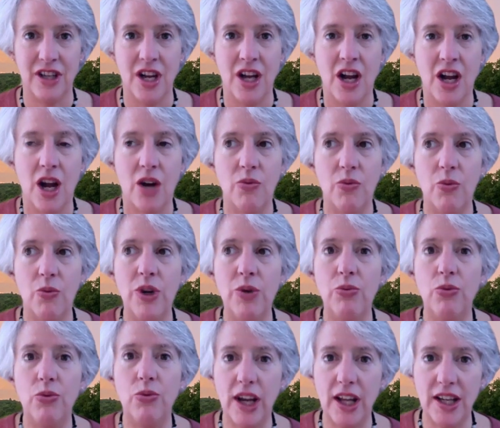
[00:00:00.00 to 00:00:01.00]
Are we
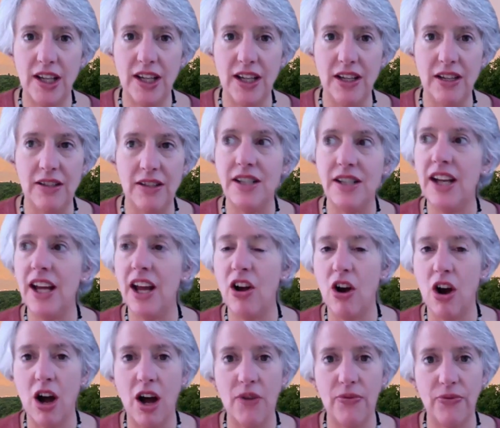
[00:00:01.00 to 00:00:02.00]
ready to get
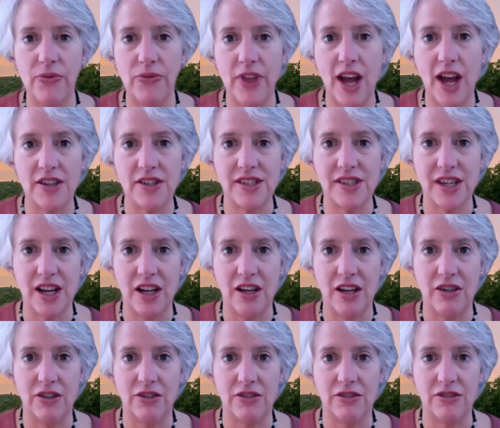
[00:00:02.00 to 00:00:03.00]
off that
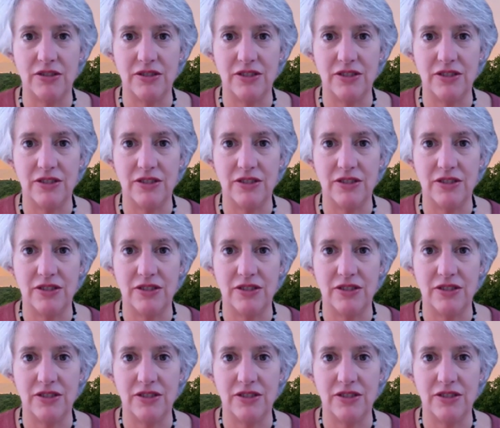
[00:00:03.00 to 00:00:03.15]
cycle